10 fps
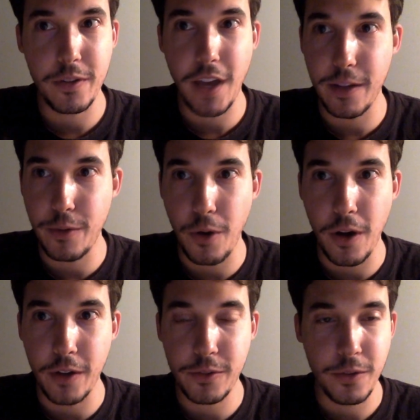TED
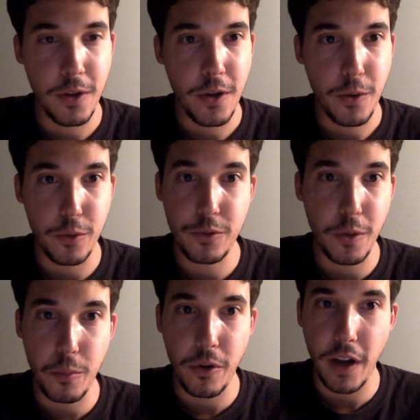Talks or
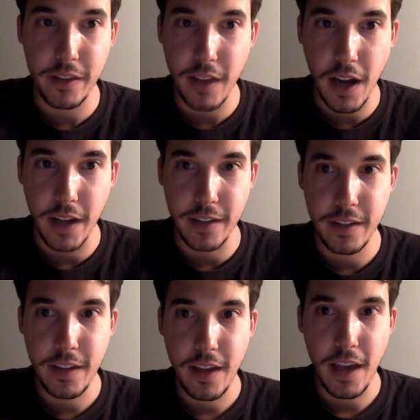somewhere online
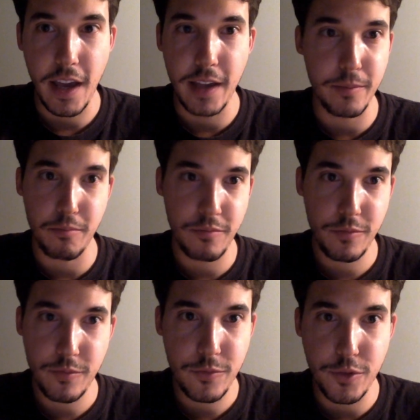and
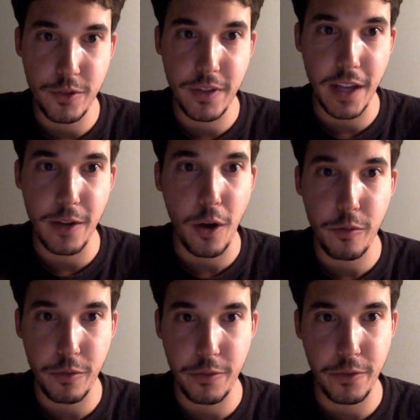just get it all
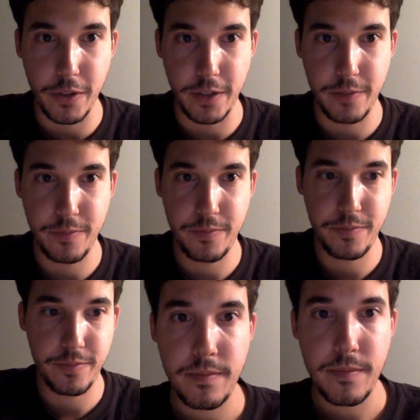for free.
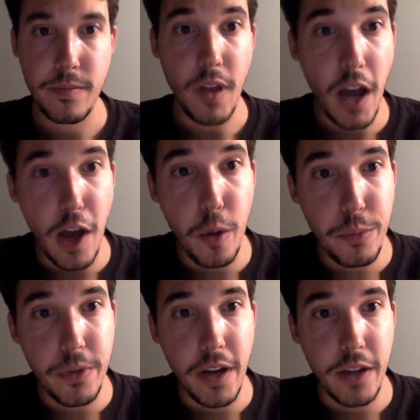I
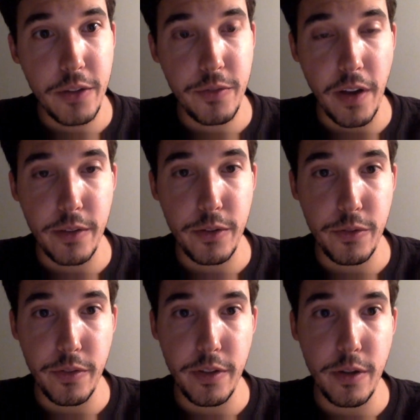hope you guys found this
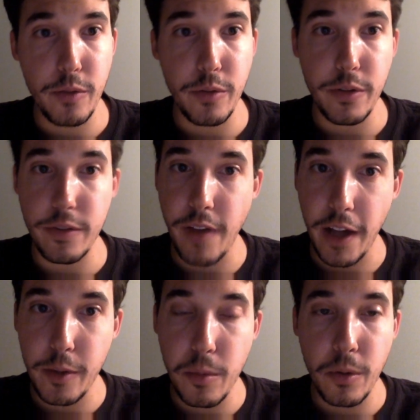video really
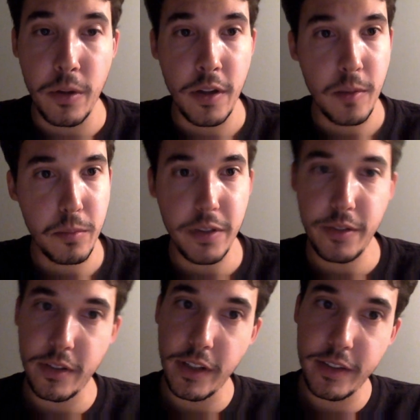valuable.
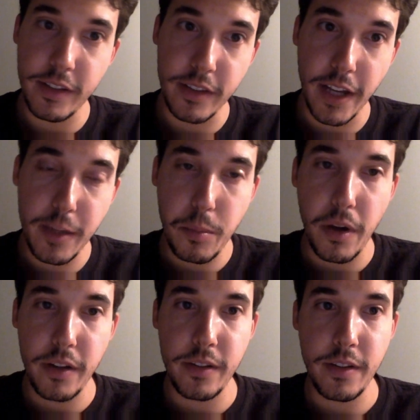Please click the like
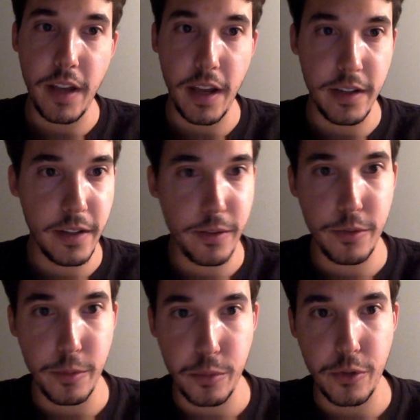button and hit the
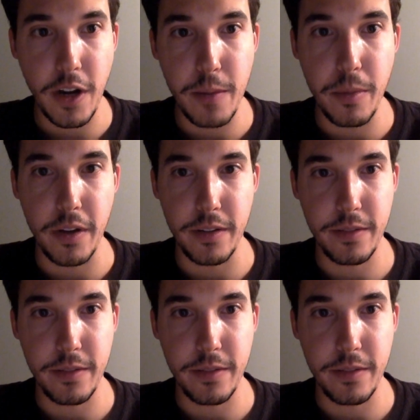subscribe button.